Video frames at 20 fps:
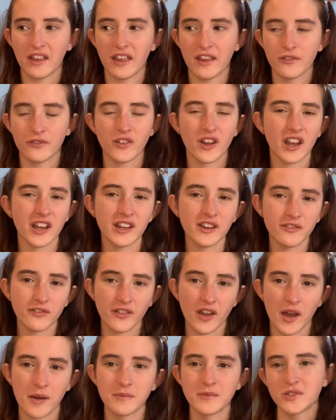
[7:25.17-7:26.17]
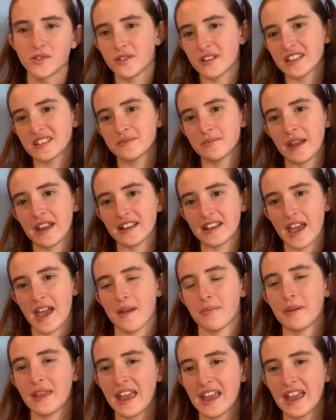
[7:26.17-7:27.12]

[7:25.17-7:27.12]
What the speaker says: have kind of come to expect happy